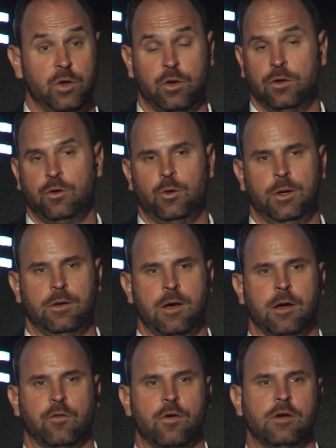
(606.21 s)
You could do it
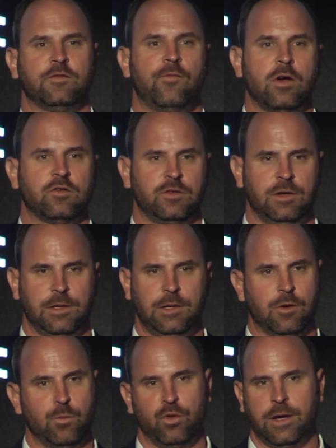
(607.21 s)
uh, cross-functionally.
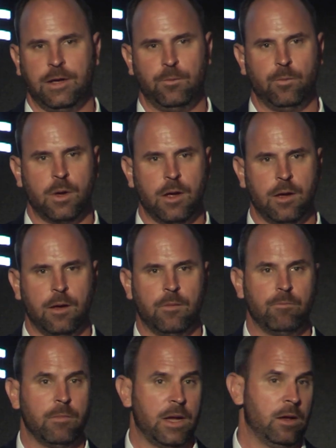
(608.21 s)
You could bring in
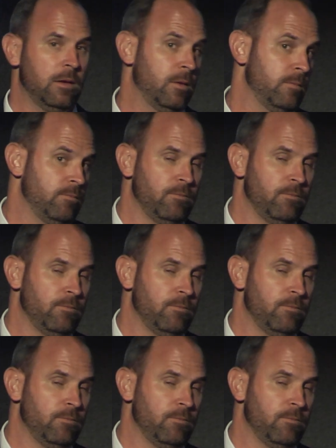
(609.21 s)
um, uh,